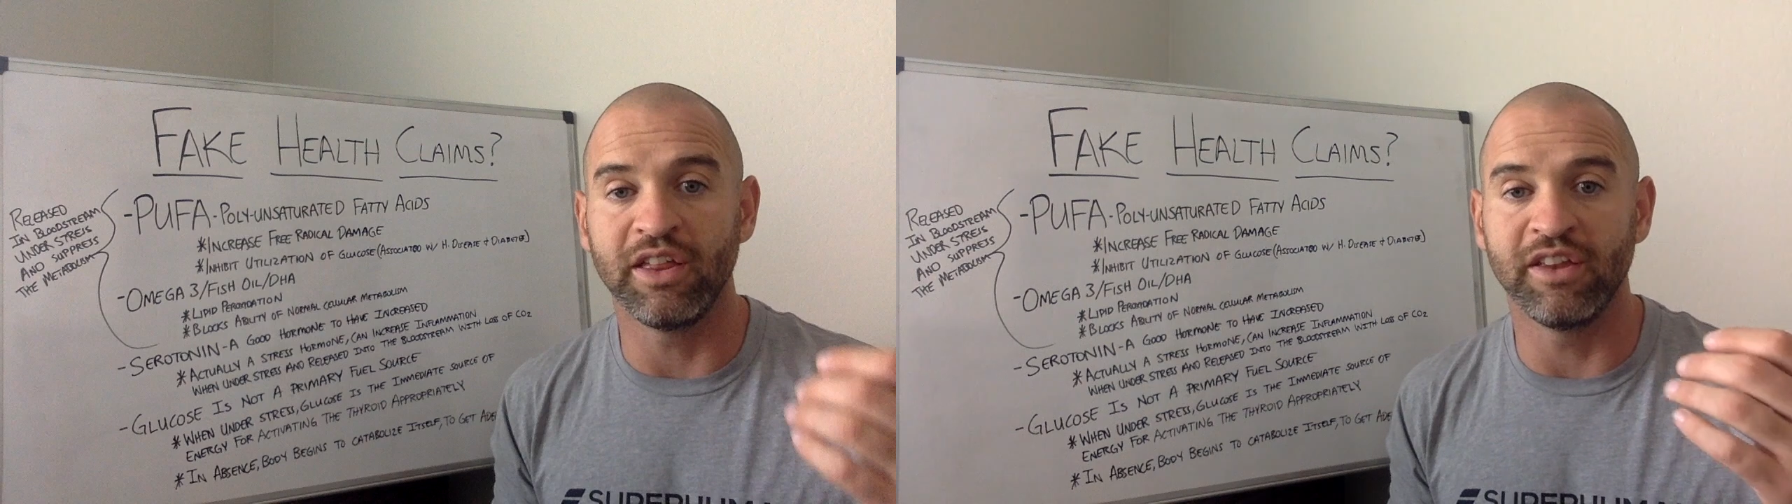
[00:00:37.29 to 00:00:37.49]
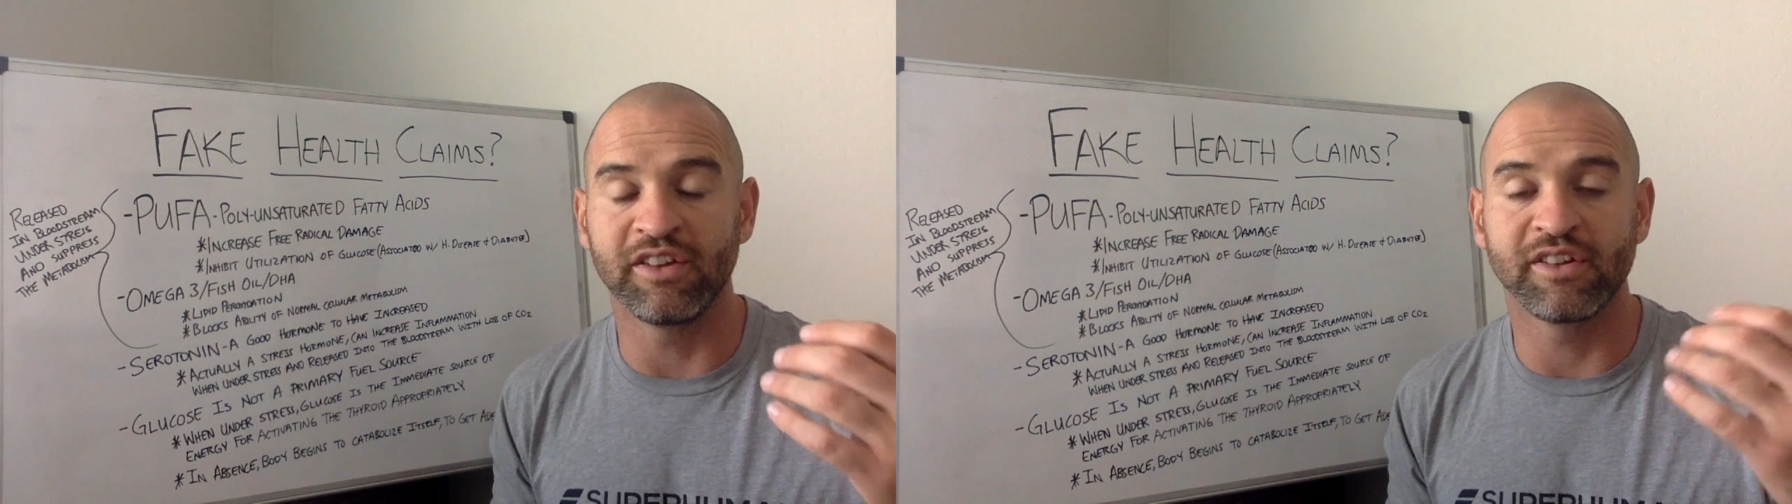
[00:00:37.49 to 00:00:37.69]

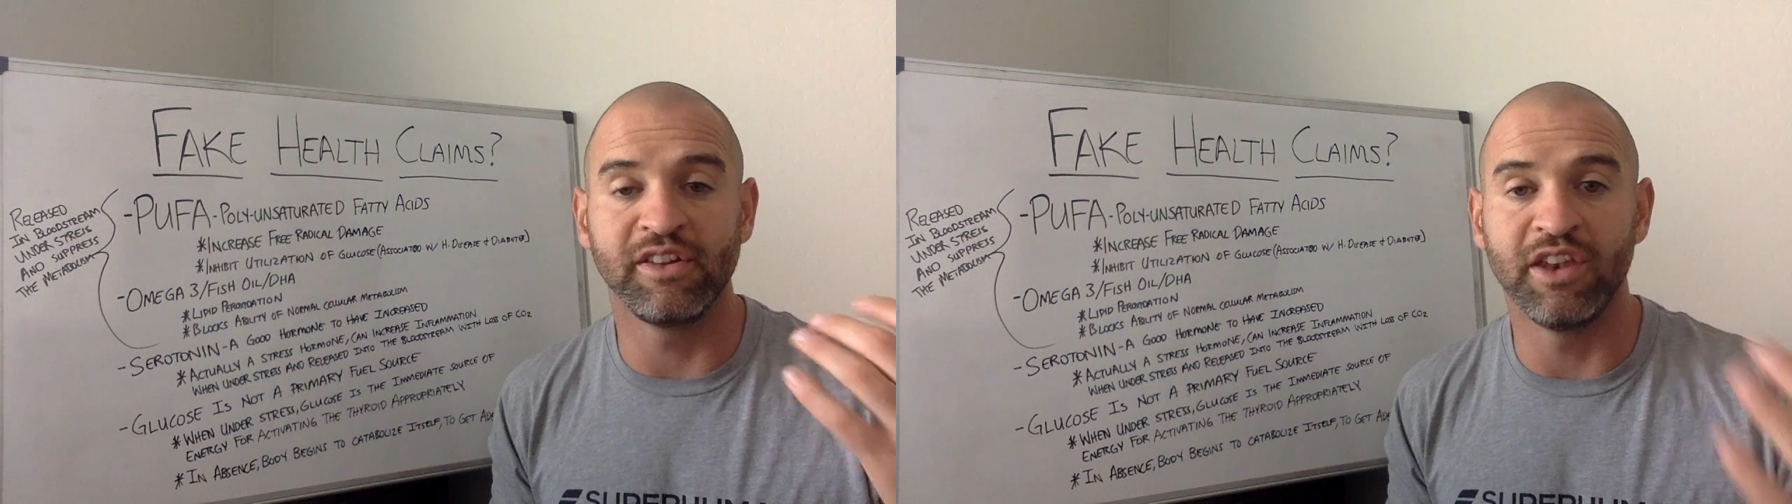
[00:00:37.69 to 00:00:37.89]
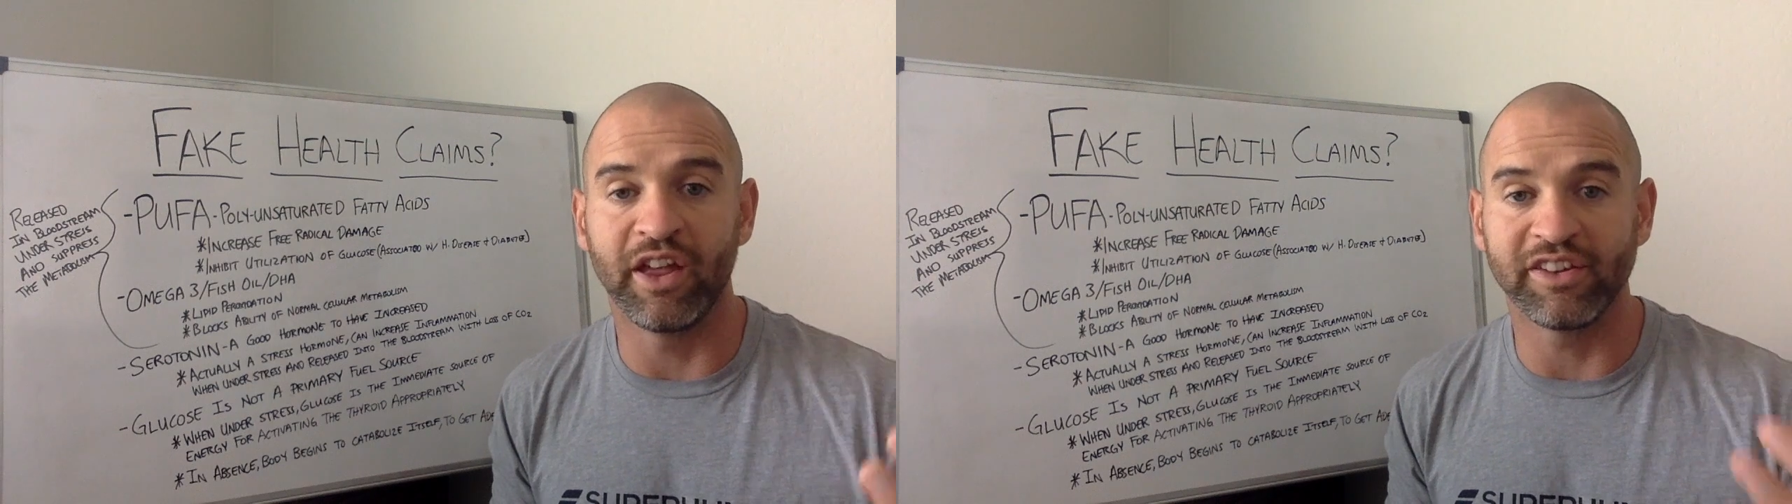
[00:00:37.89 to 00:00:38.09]
is
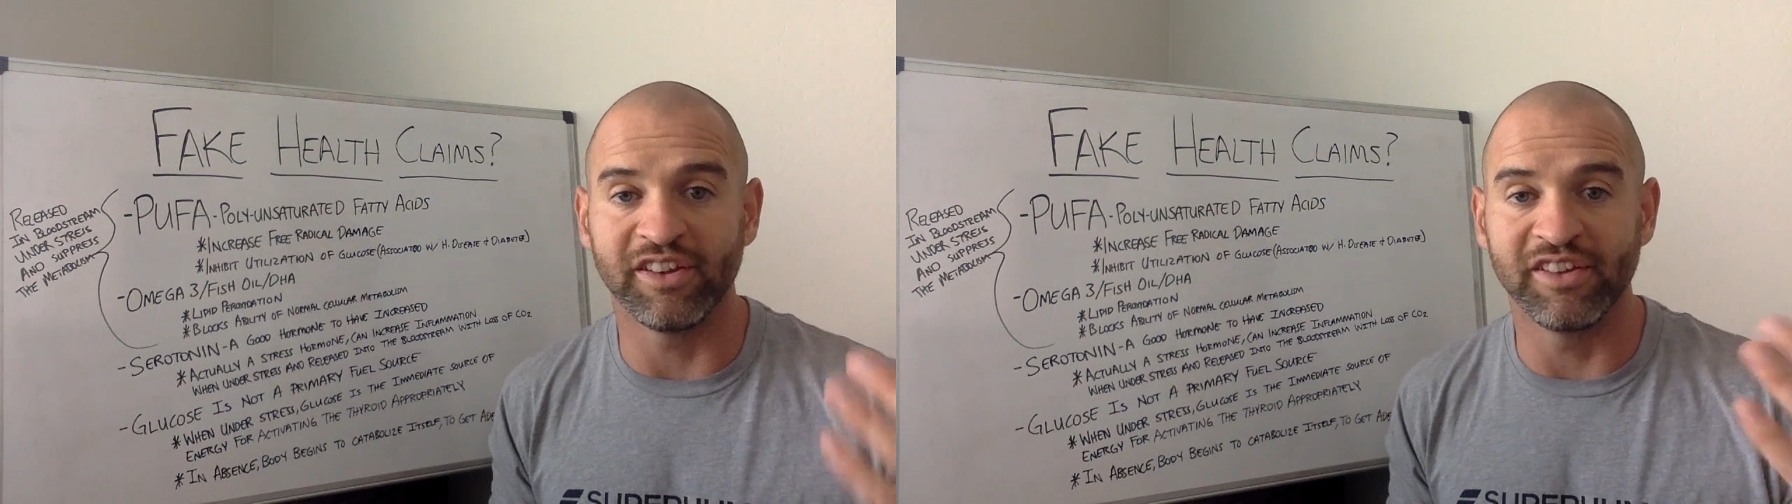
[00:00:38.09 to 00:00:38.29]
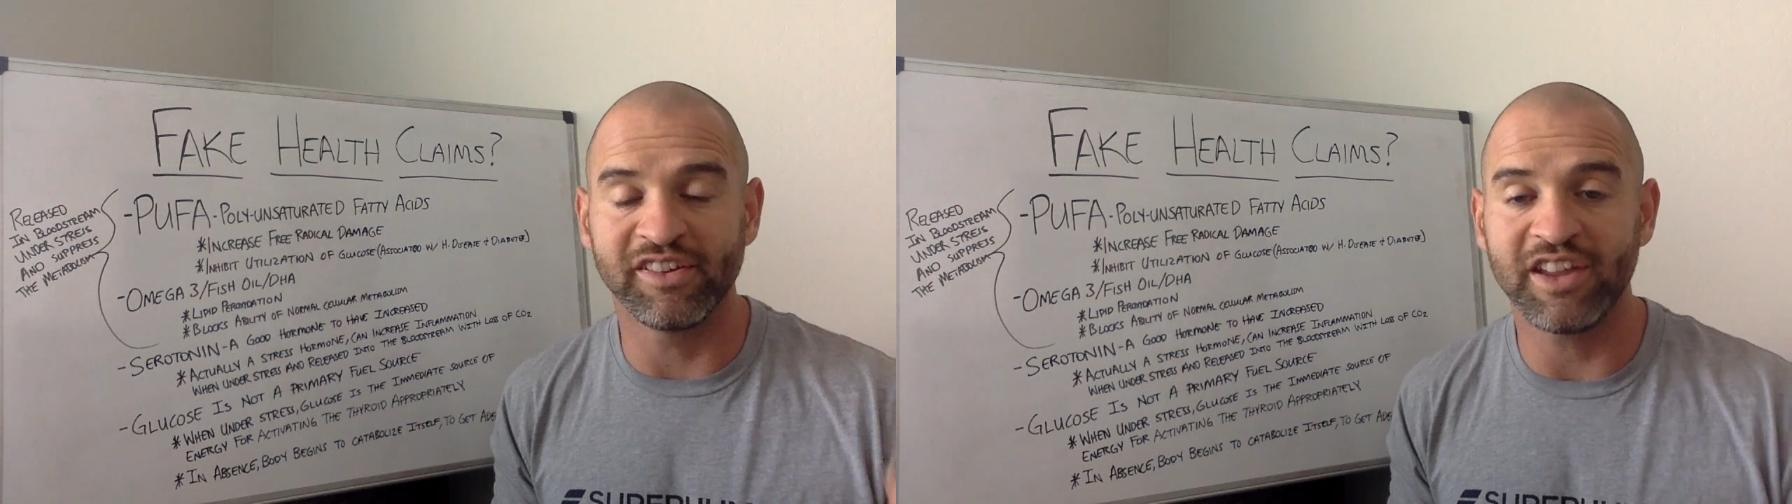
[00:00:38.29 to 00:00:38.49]
nuts
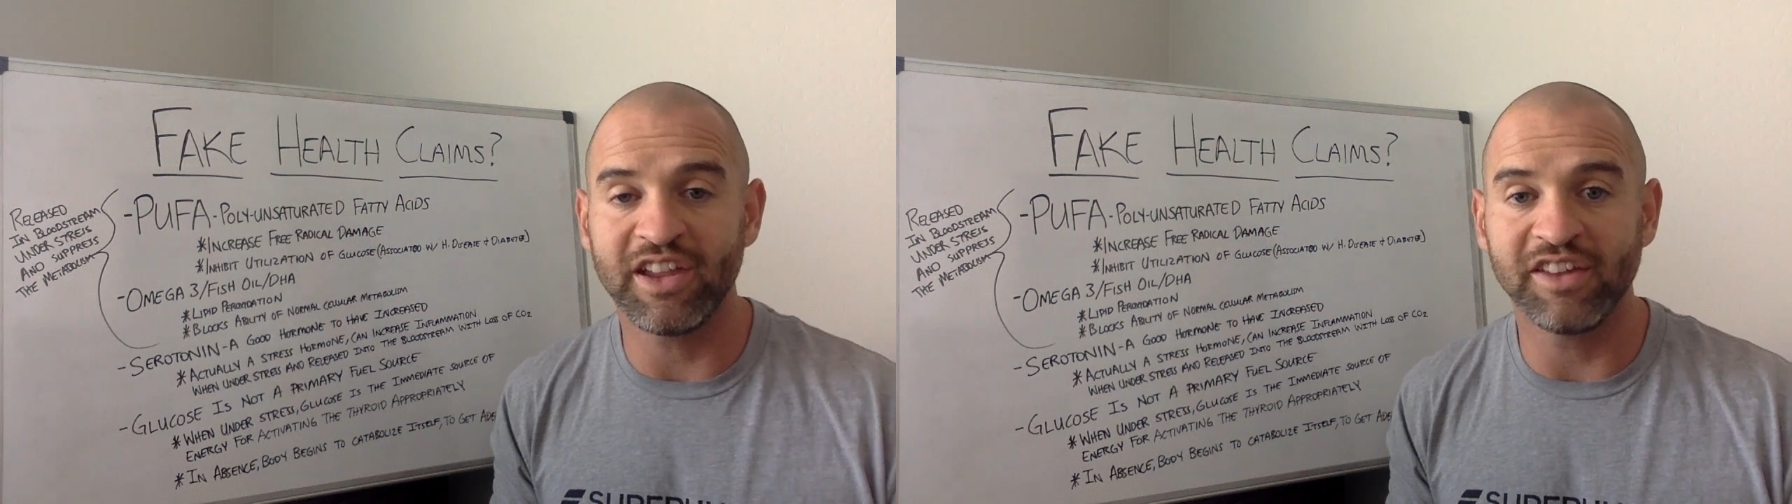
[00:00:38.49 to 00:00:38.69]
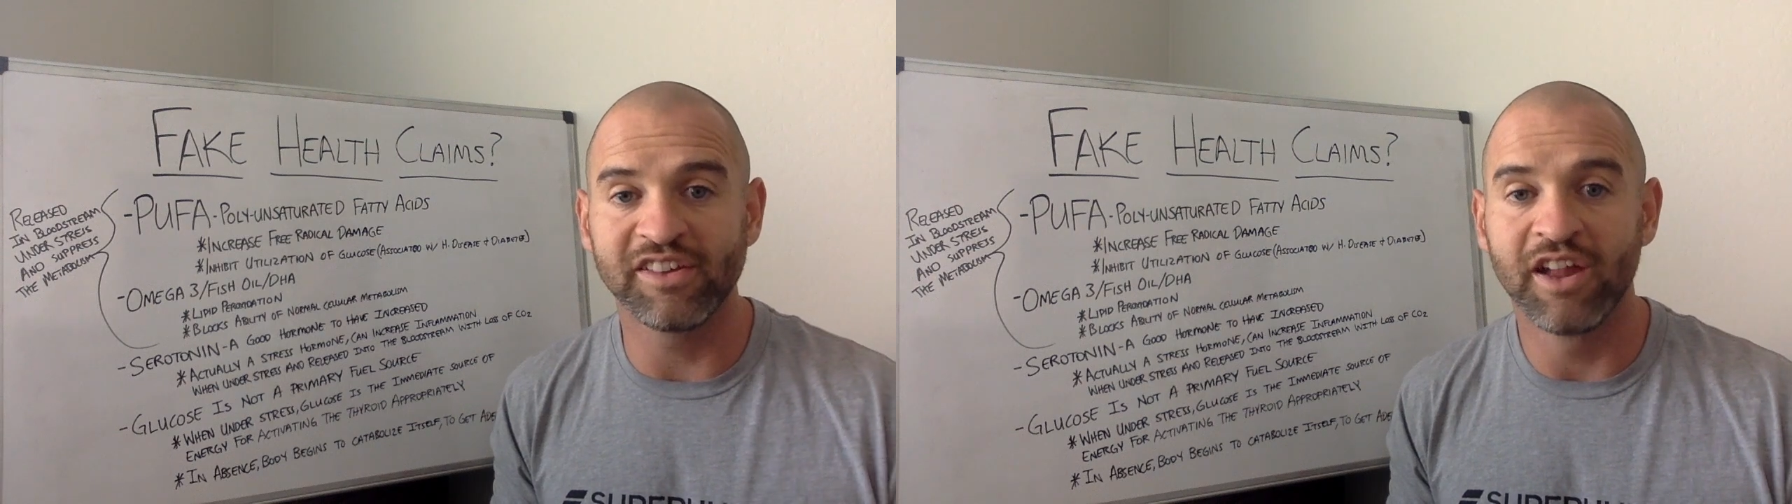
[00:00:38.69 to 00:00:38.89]
and
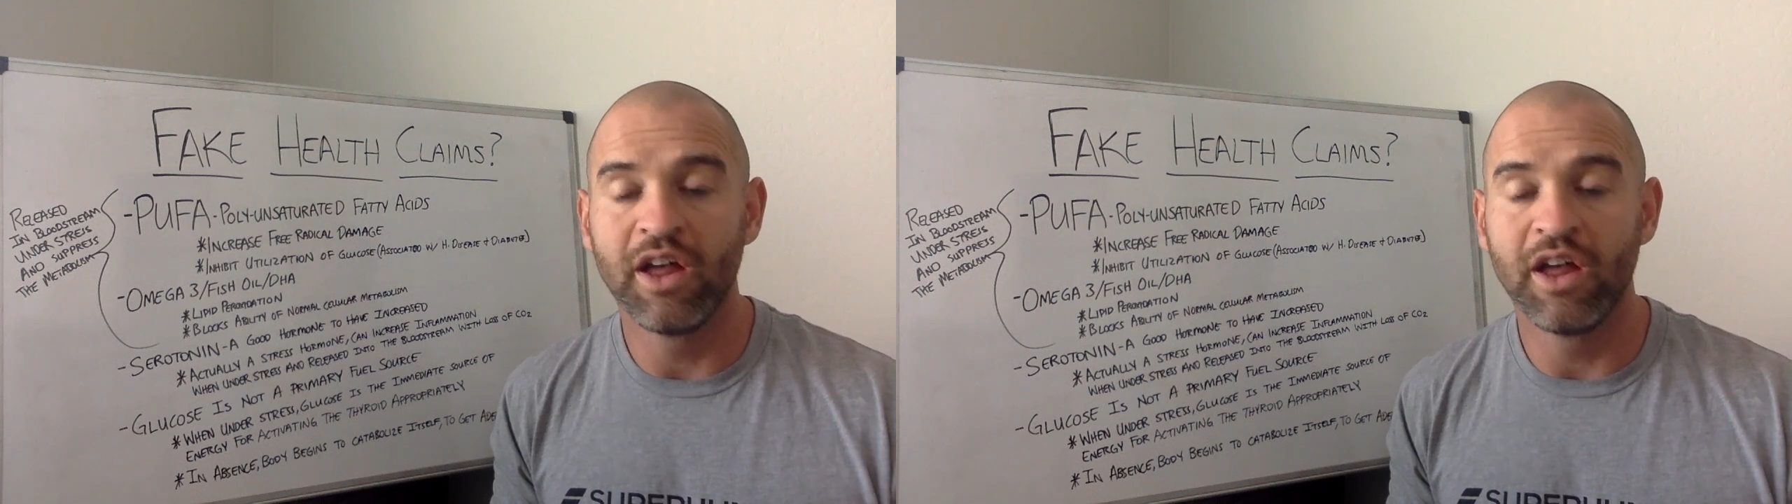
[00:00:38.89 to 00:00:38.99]
seeds,